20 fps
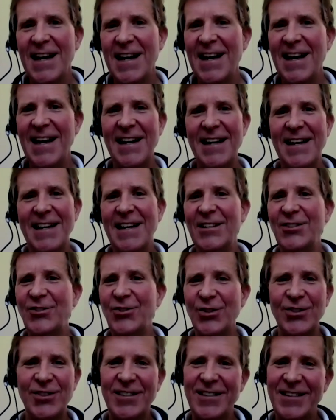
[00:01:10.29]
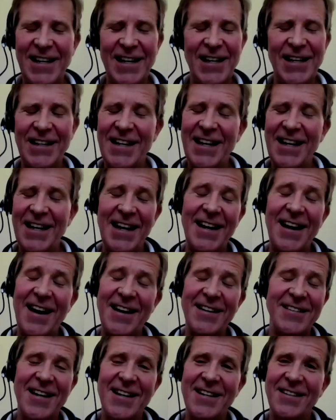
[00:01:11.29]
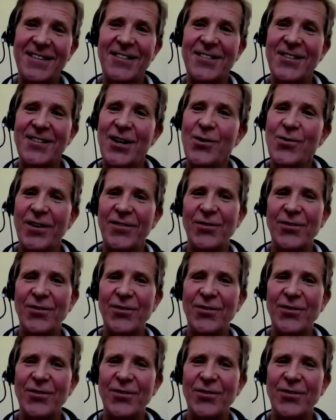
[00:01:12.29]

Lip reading: And it cannot take the token.